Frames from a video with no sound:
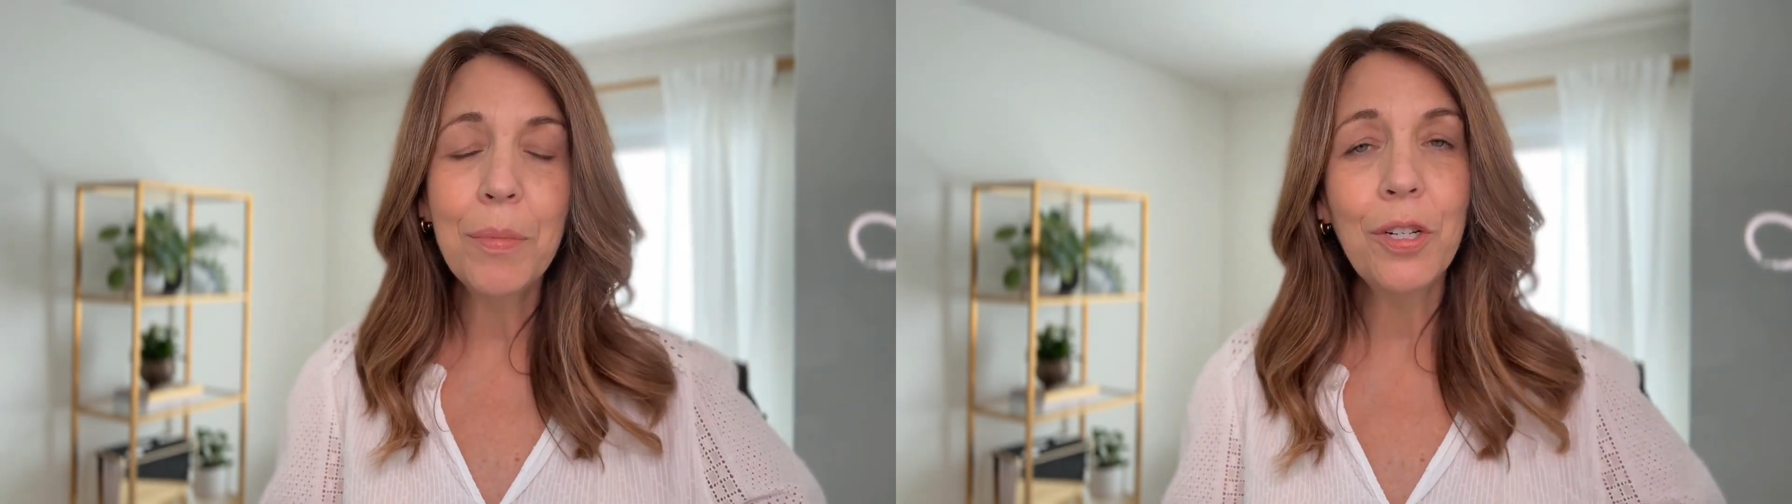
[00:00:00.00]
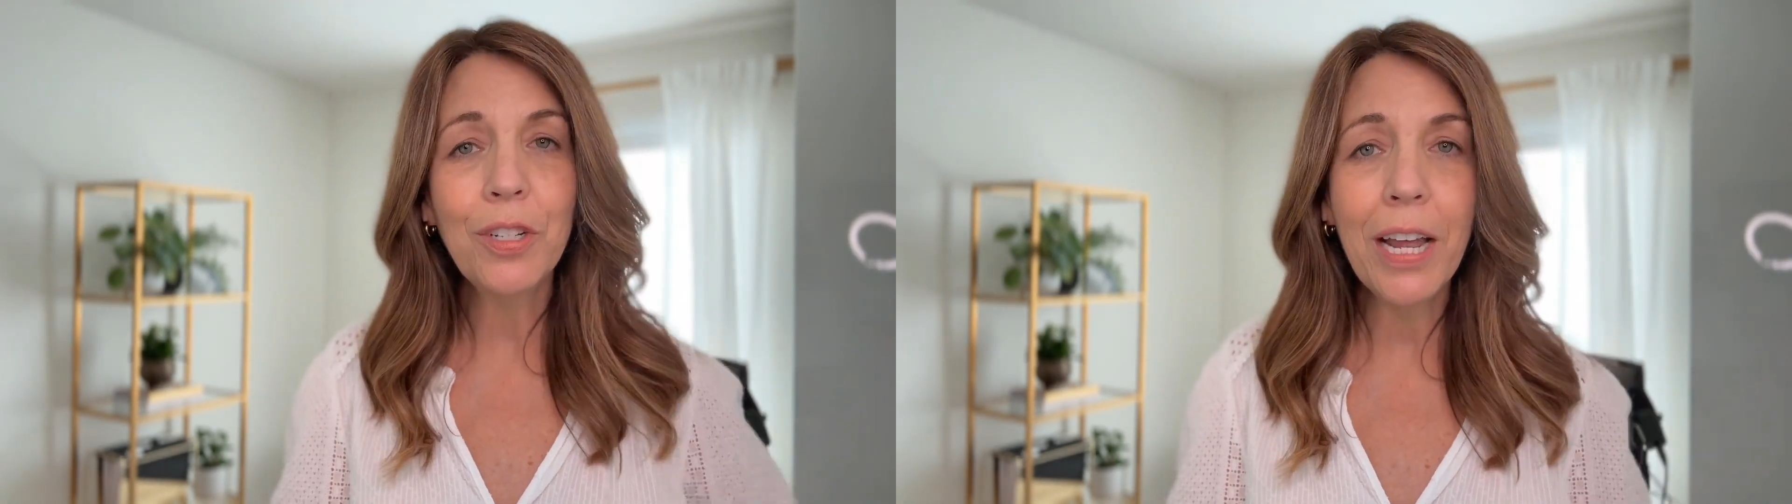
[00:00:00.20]

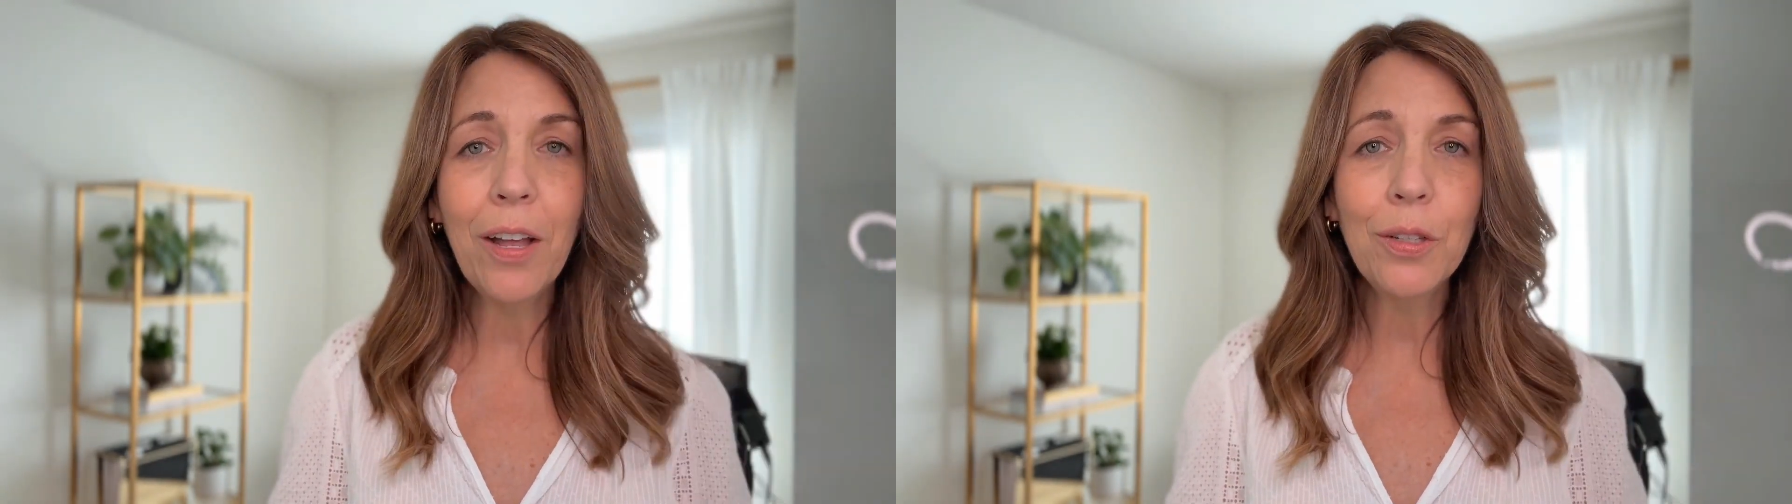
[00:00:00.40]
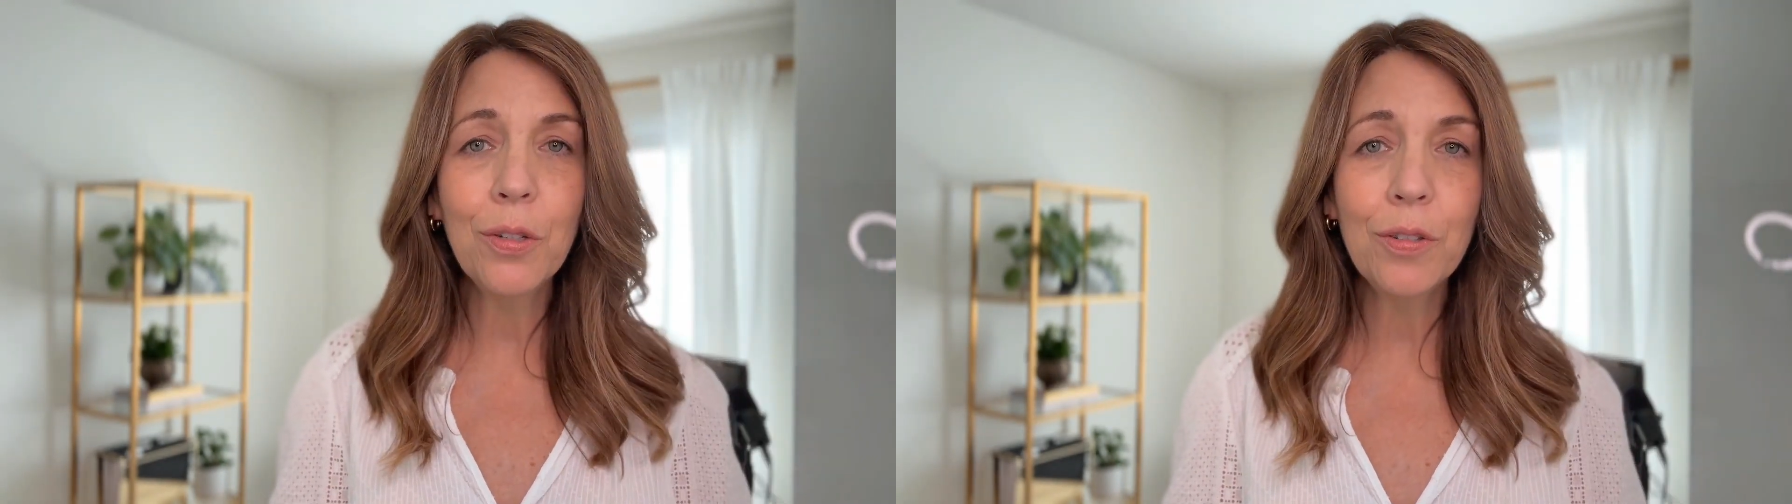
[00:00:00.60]
in your
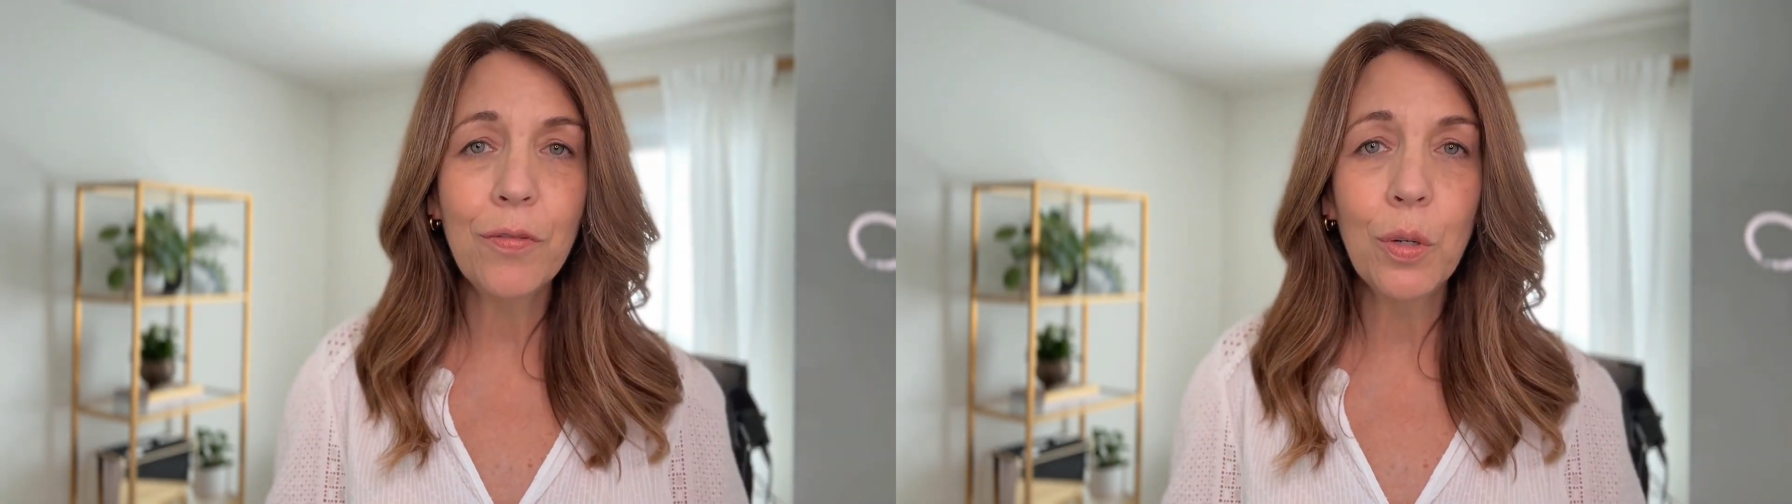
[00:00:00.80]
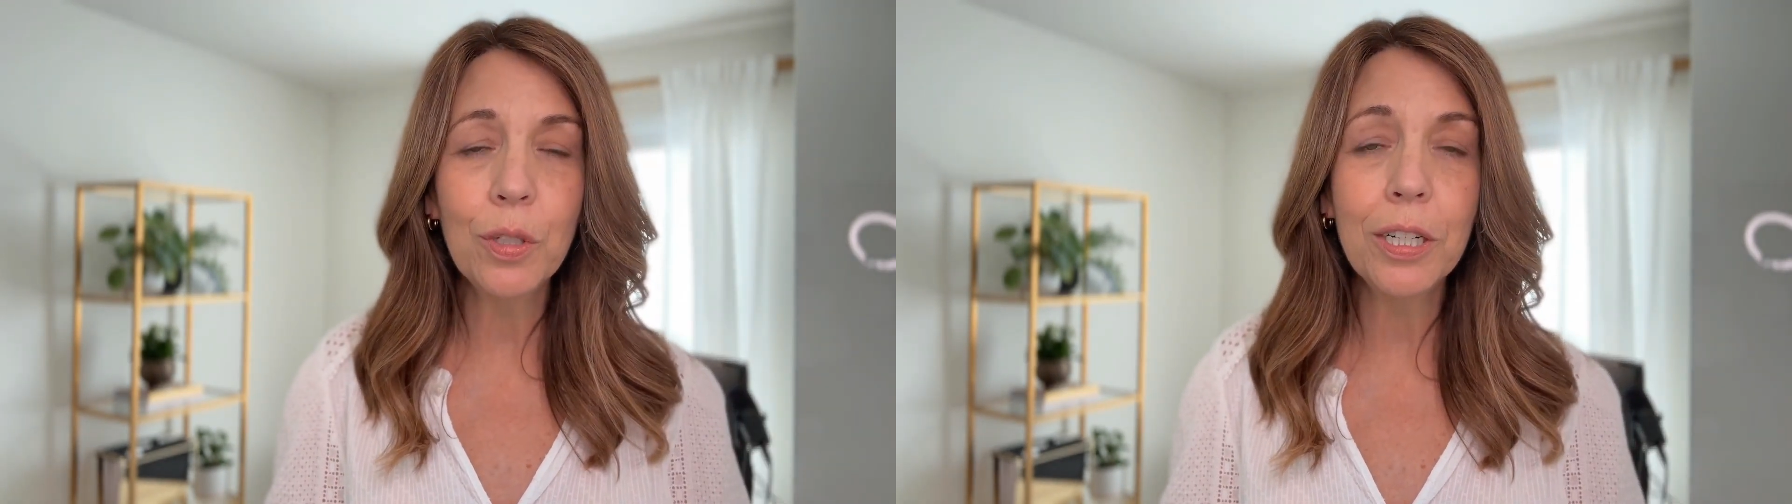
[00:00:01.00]
downloads
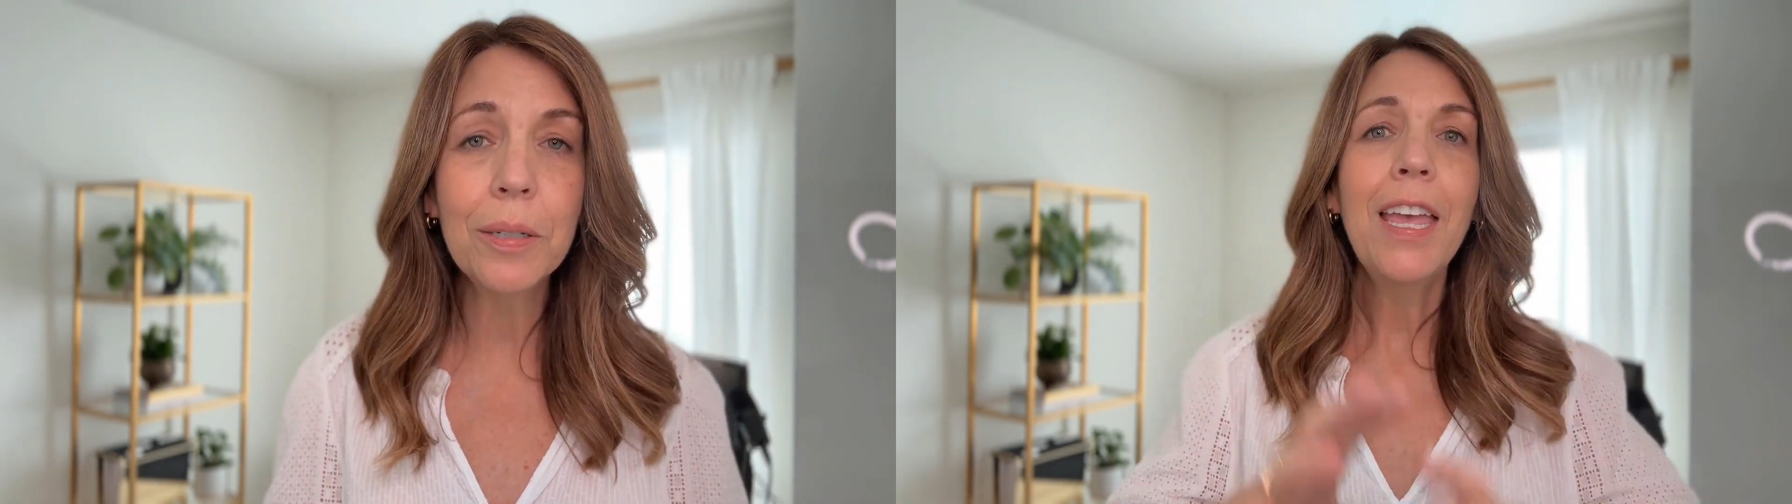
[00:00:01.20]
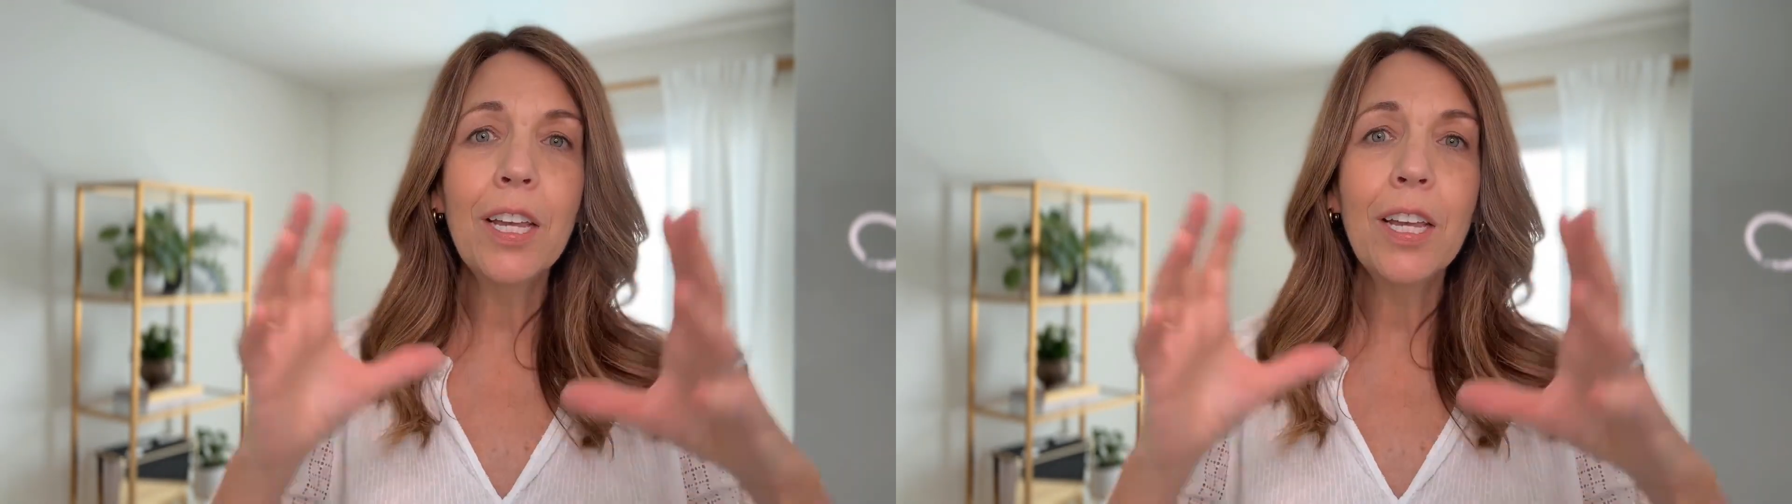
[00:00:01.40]
folder,